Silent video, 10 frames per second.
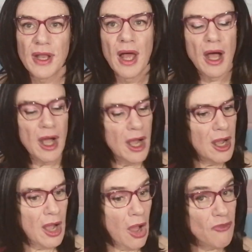effort.
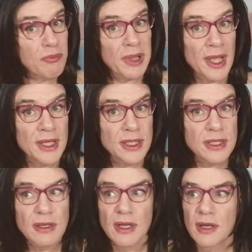I've played
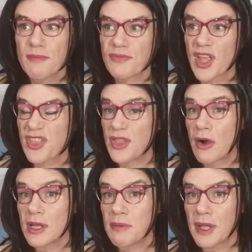it,
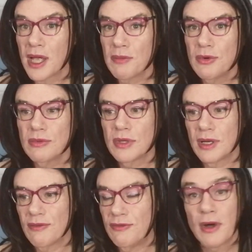thoroughly
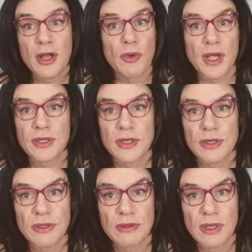playable, very quick to
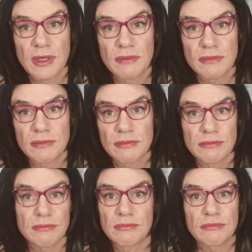do
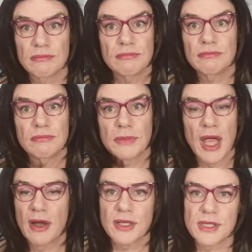
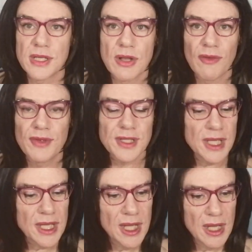characters in,
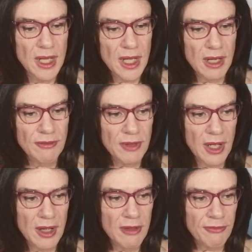obviously.
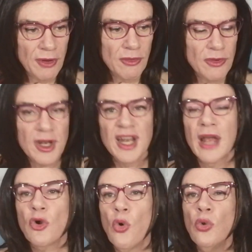It felt good. It
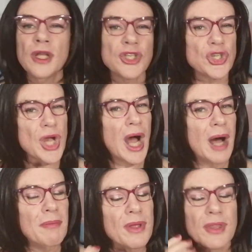had all the
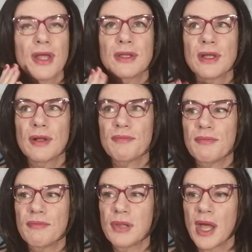charm that
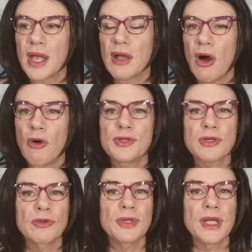playing
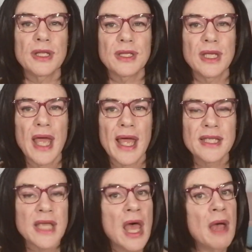old school D&D
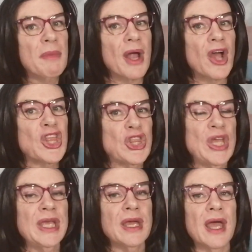has, but I
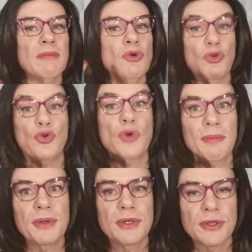think it had more
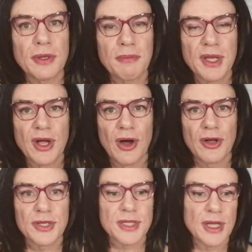grip to it
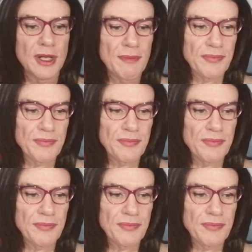because